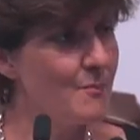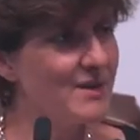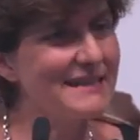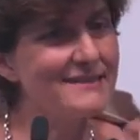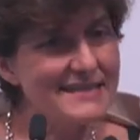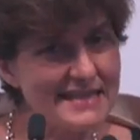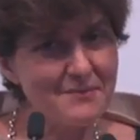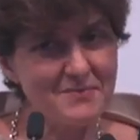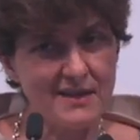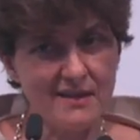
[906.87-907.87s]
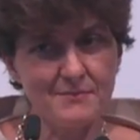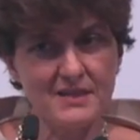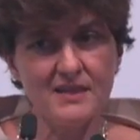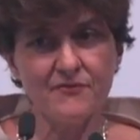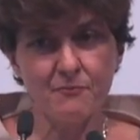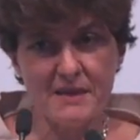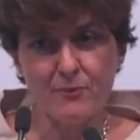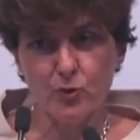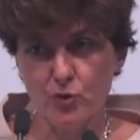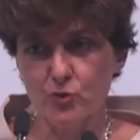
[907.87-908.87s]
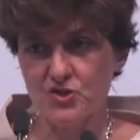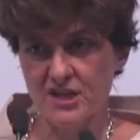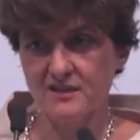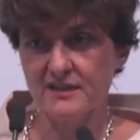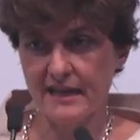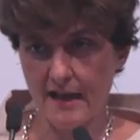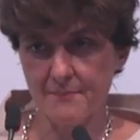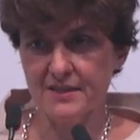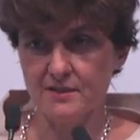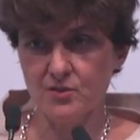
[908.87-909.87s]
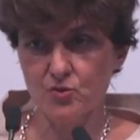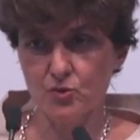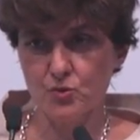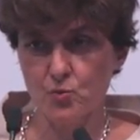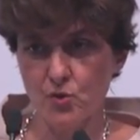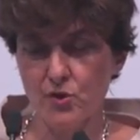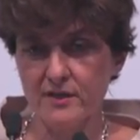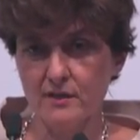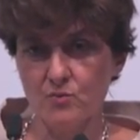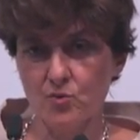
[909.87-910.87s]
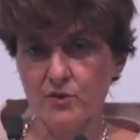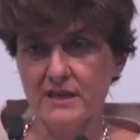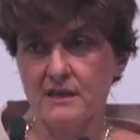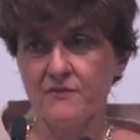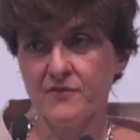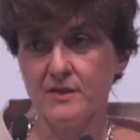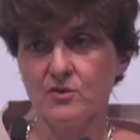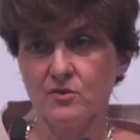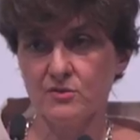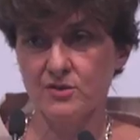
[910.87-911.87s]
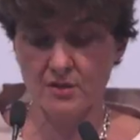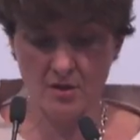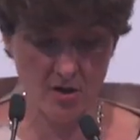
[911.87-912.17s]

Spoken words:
But at the same time, if people don't change their habits to go to work in the morning, if they don't